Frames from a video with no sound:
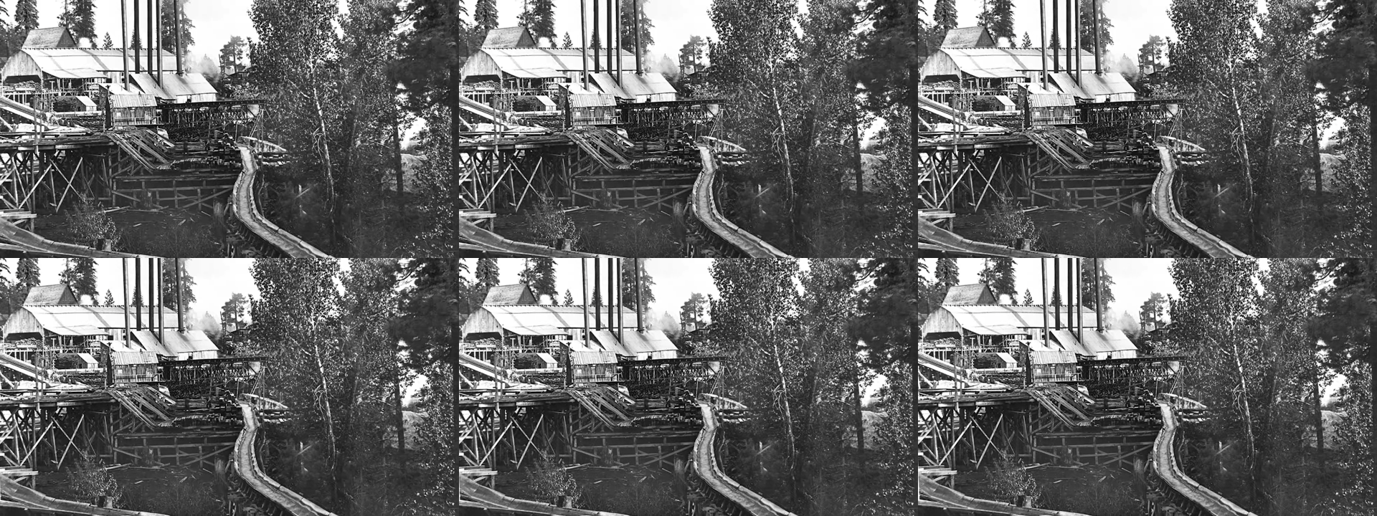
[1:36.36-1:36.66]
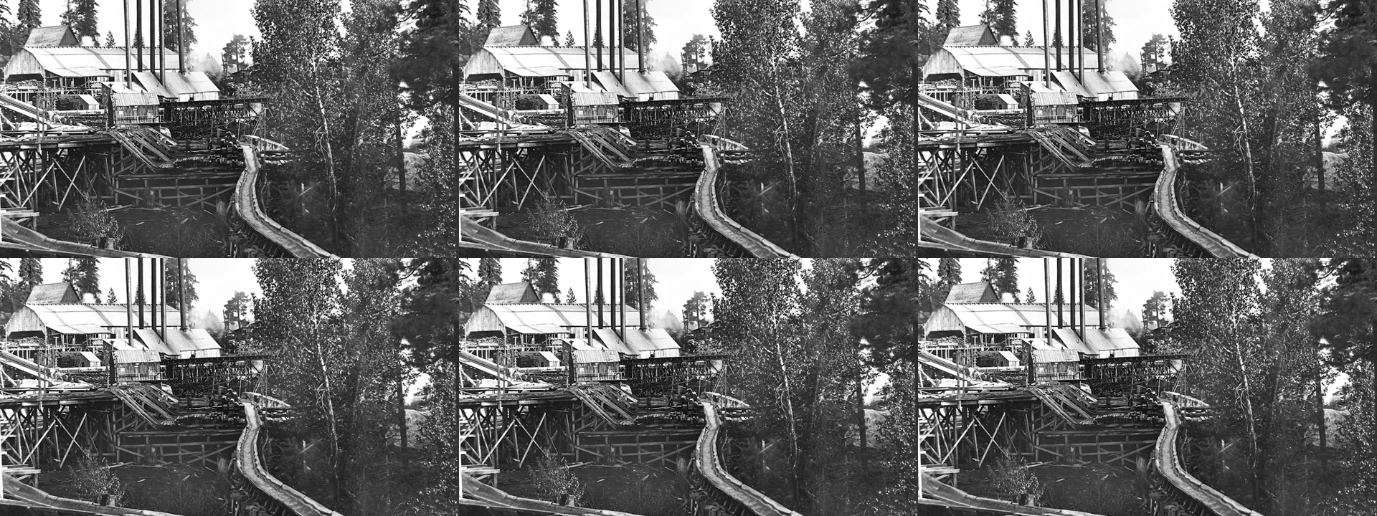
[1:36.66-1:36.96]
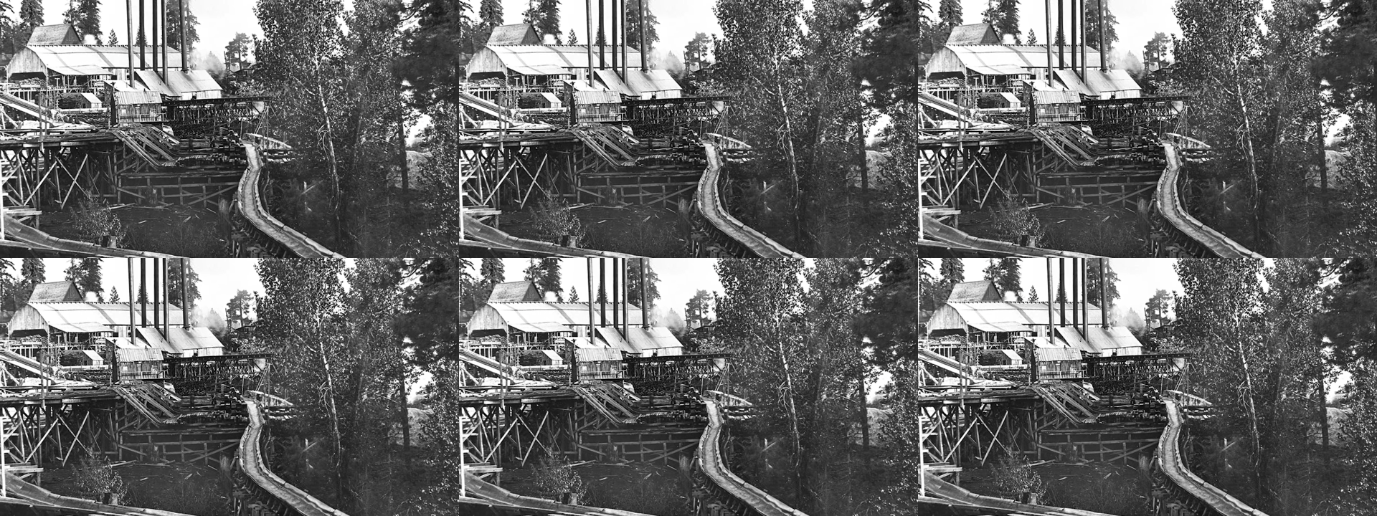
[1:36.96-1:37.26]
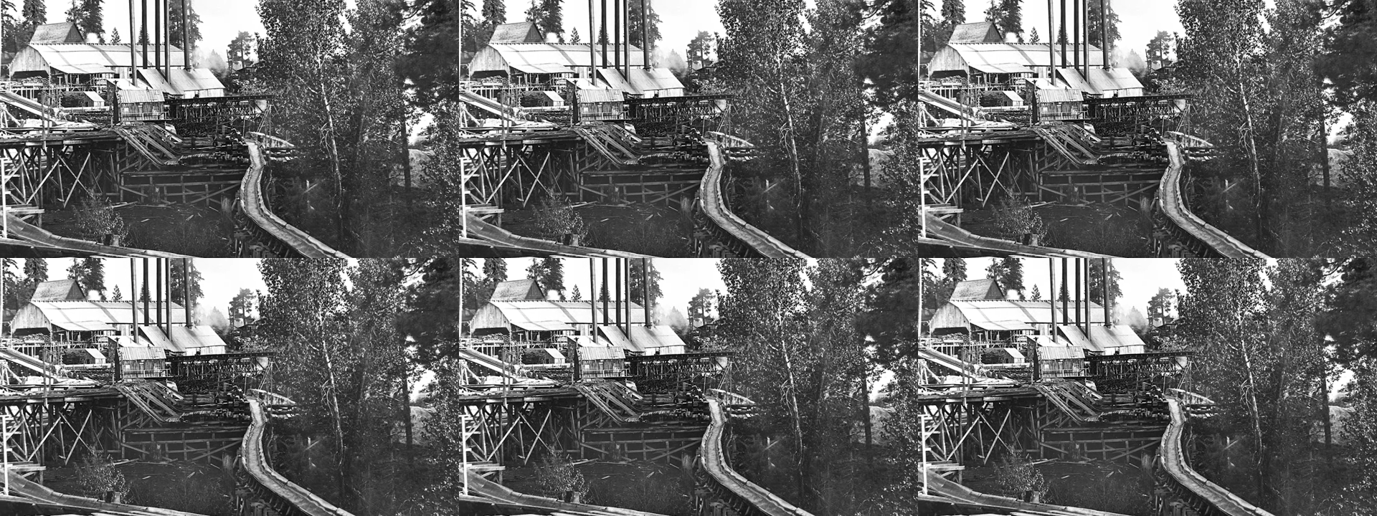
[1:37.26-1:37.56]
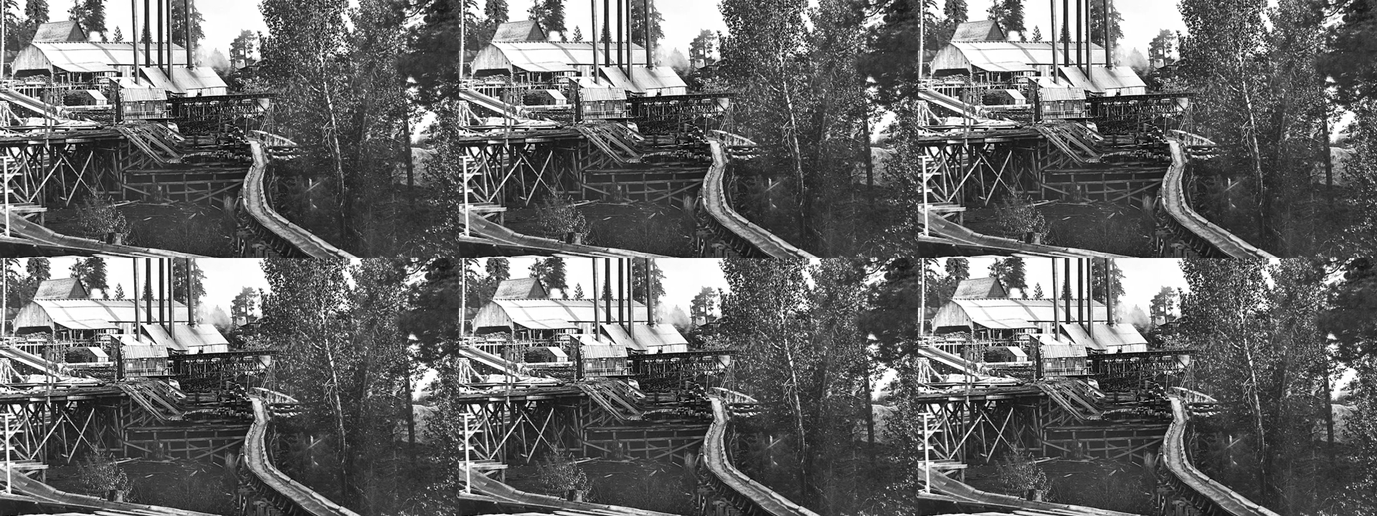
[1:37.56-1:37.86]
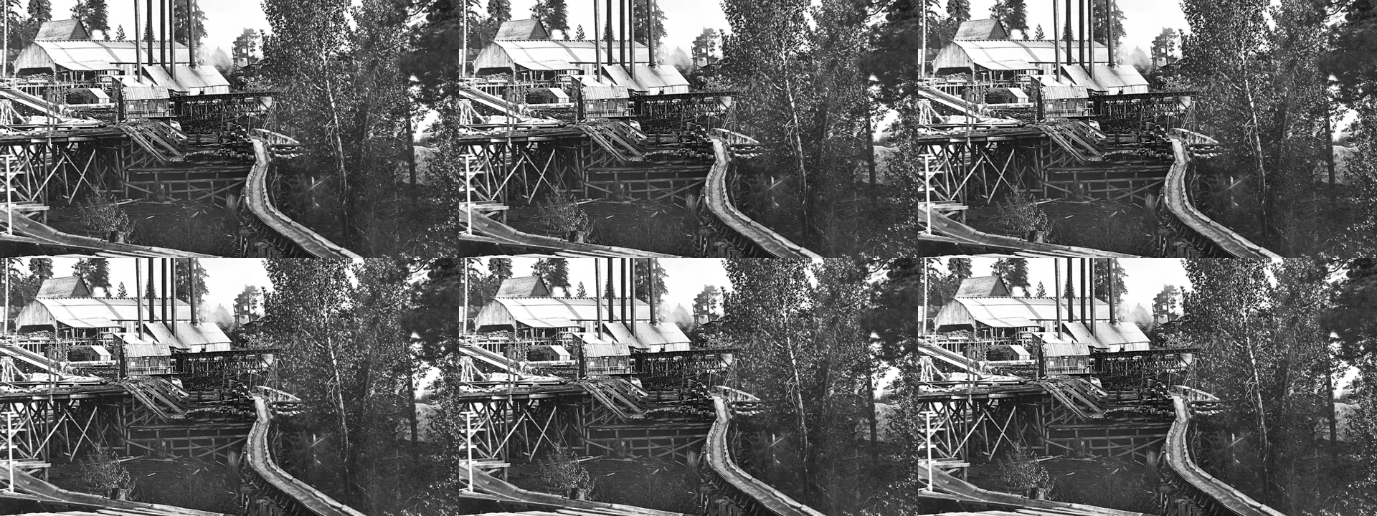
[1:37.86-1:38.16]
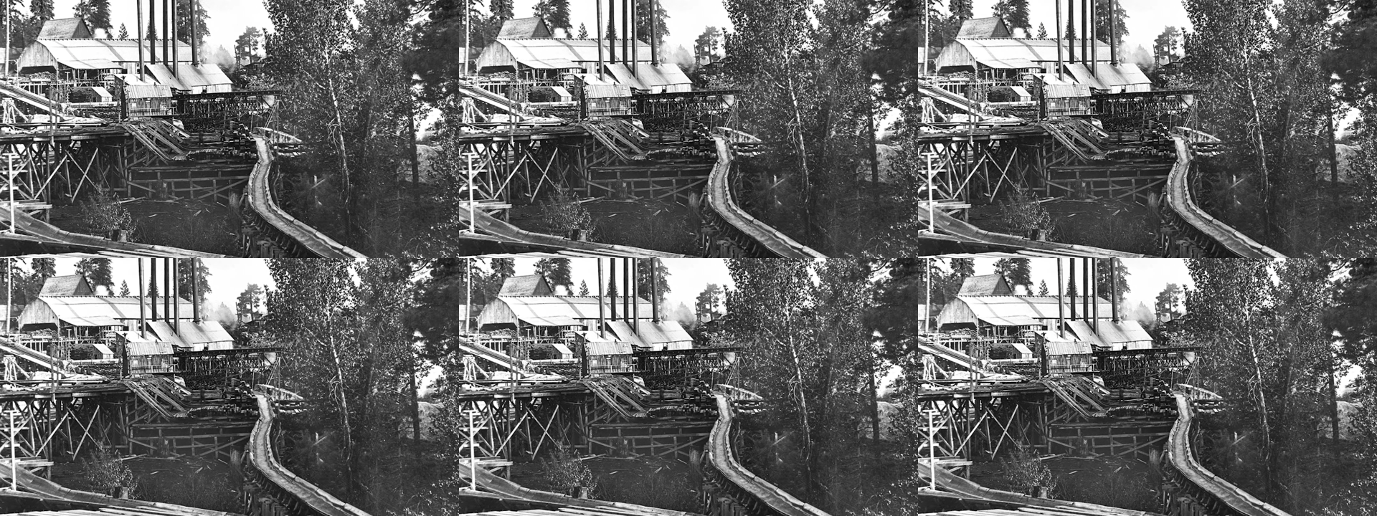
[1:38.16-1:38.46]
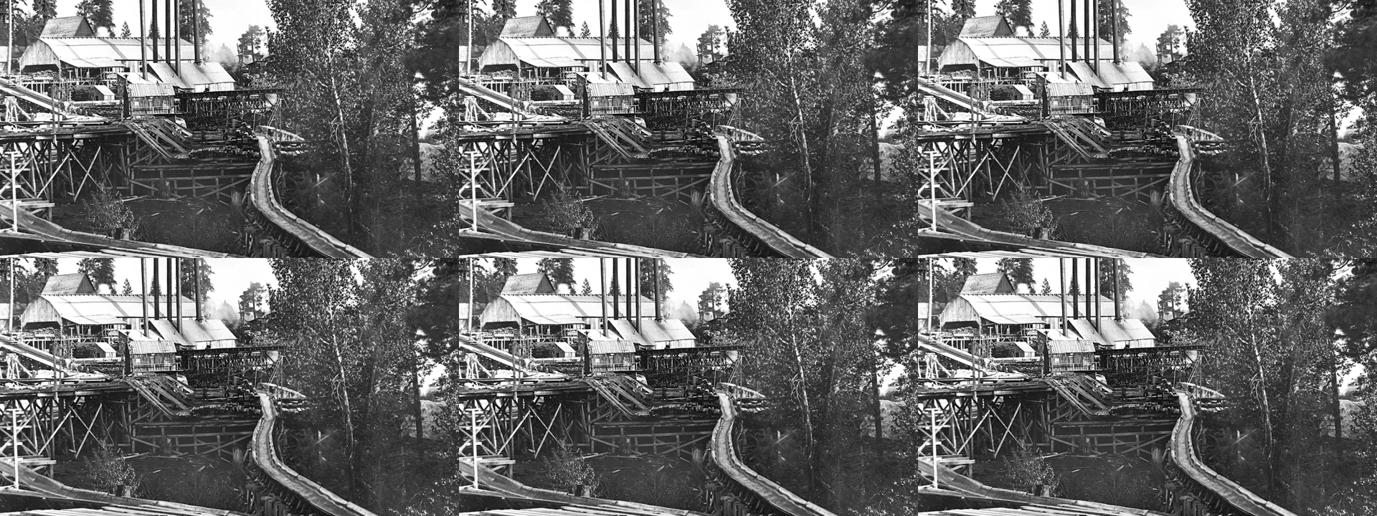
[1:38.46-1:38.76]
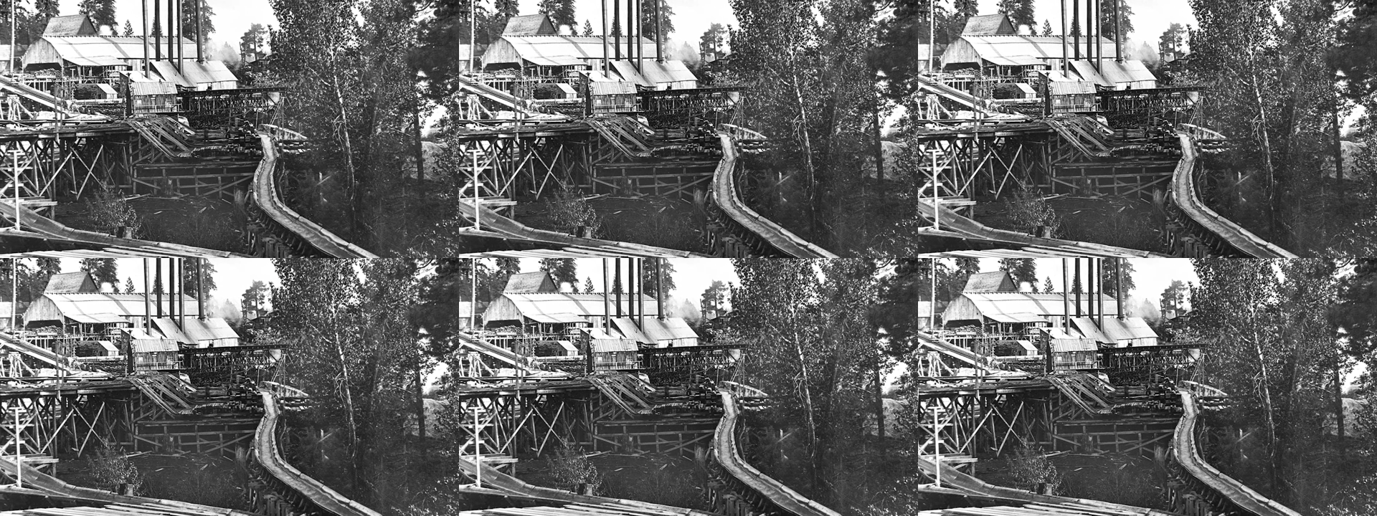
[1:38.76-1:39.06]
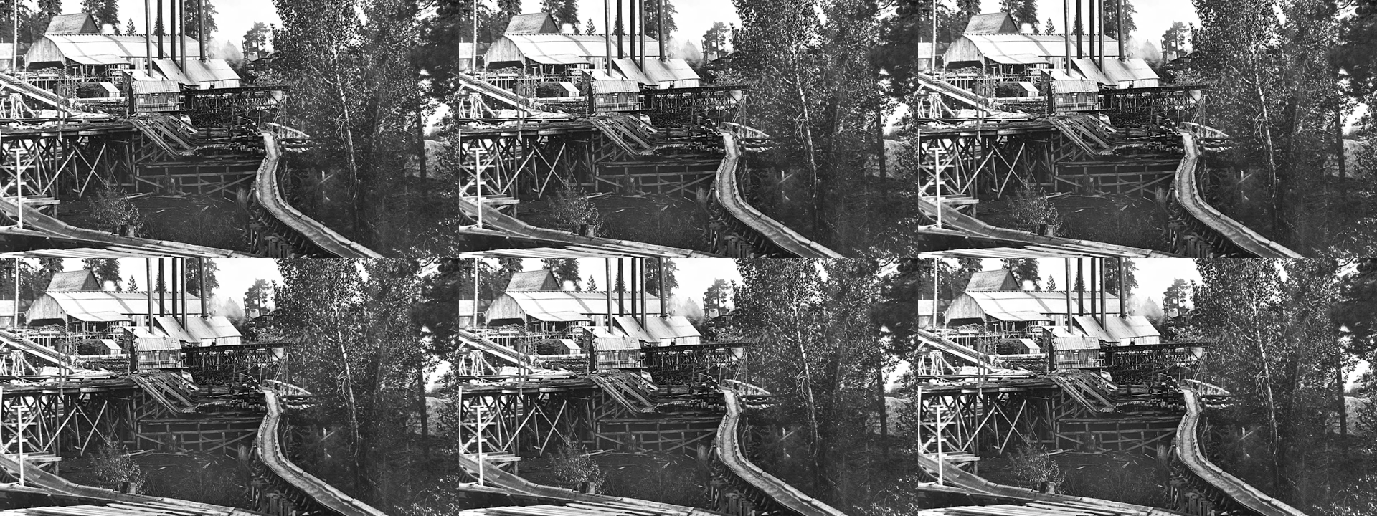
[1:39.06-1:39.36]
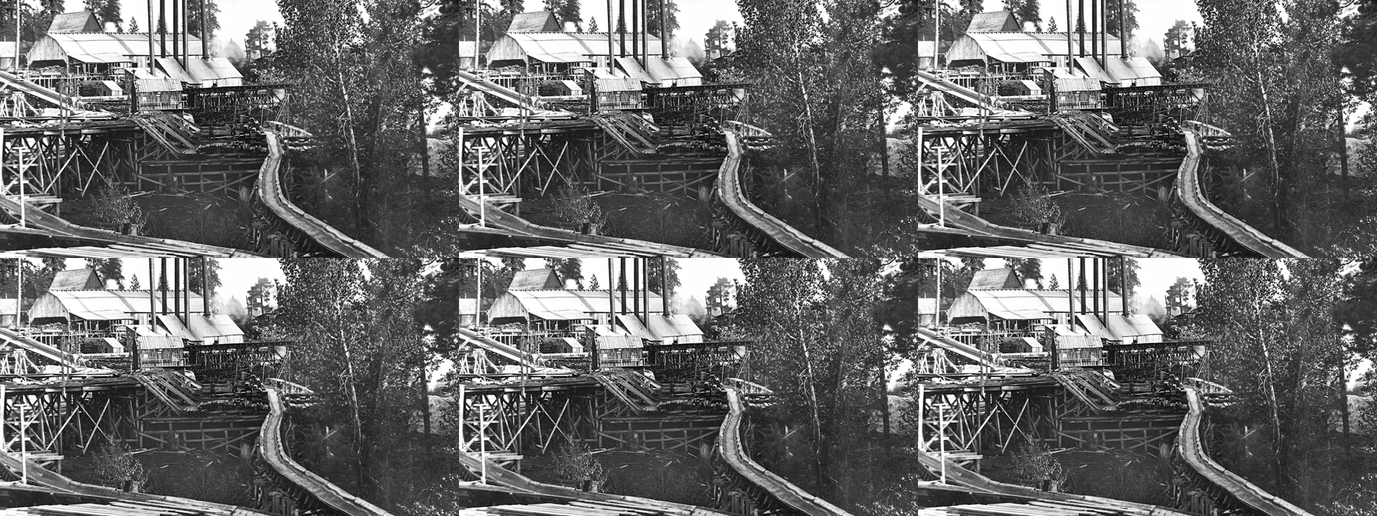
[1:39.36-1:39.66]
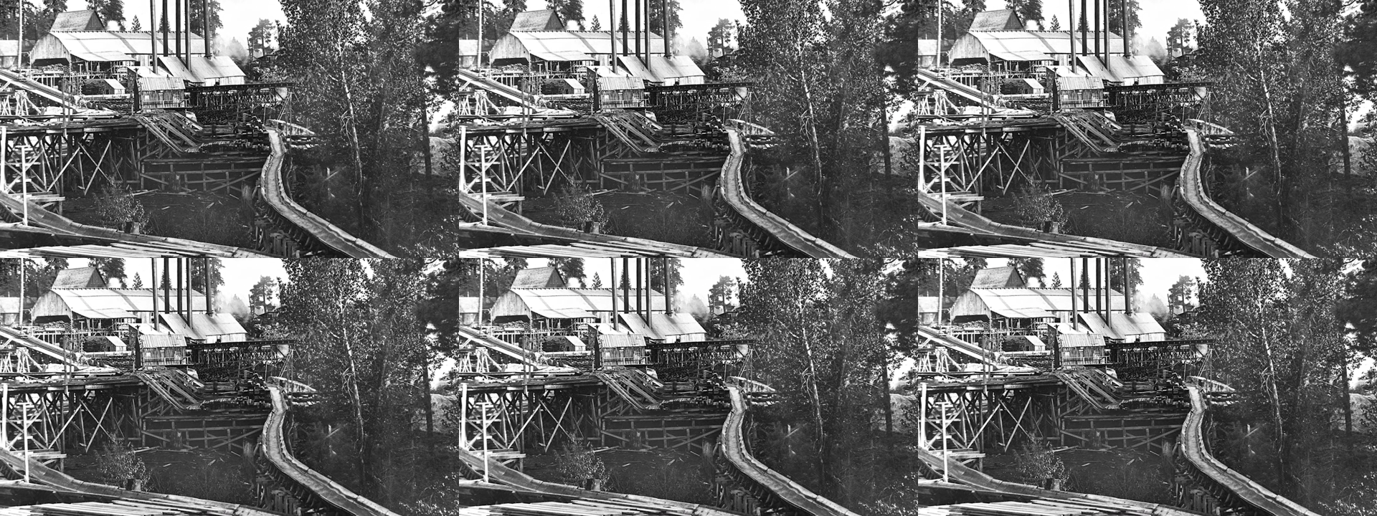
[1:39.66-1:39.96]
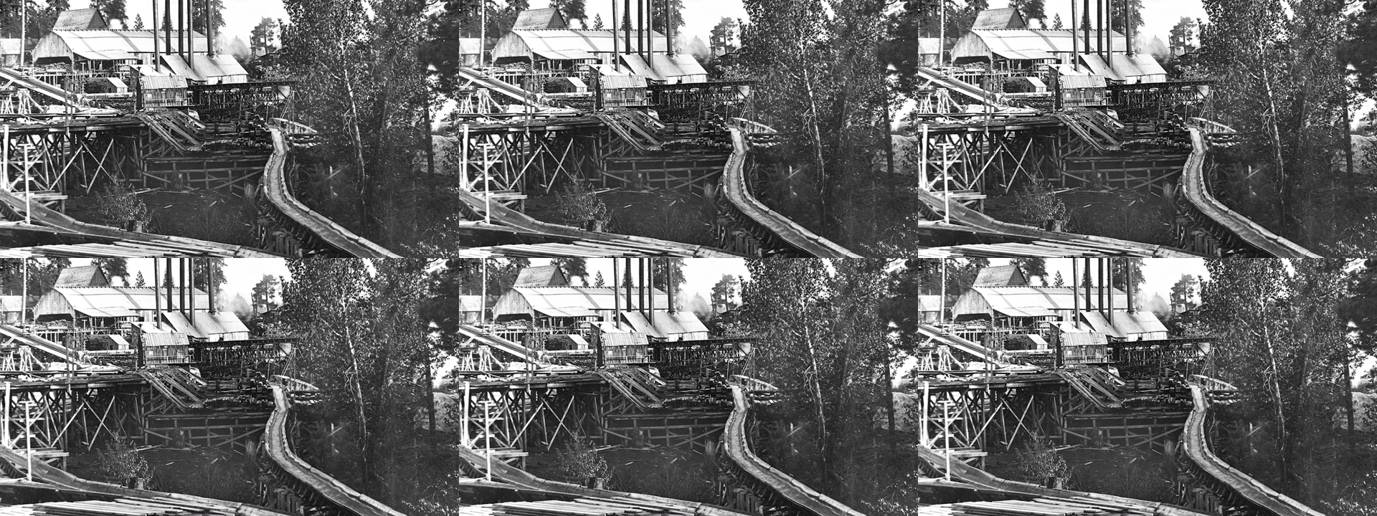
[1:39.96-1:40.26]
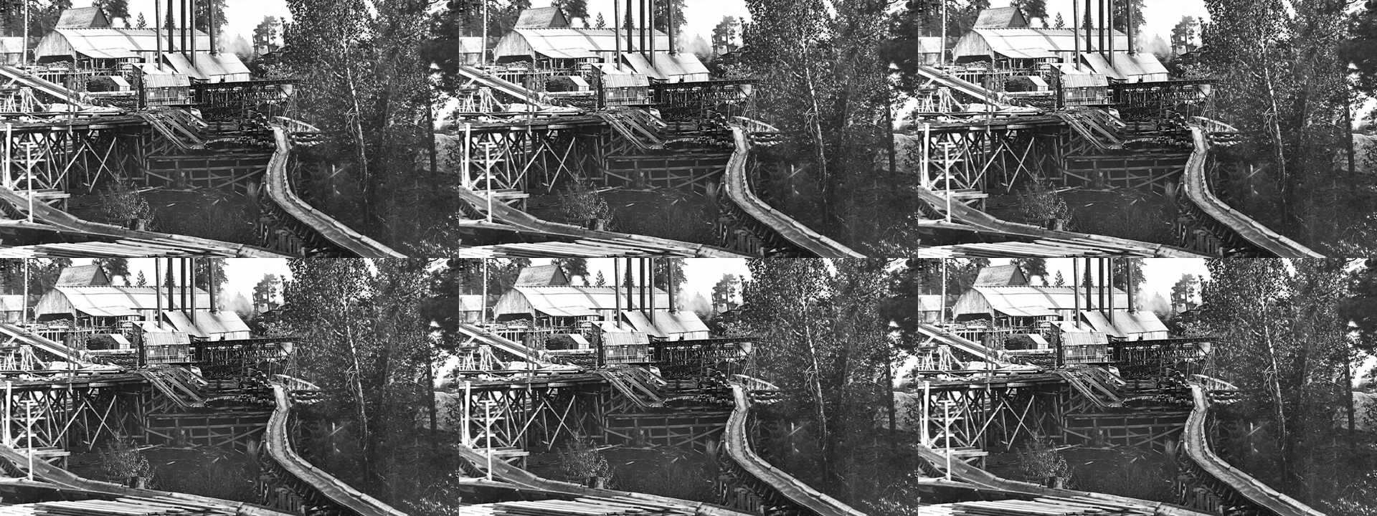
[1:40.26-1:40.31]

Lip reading: Nobody's mouth can be seen.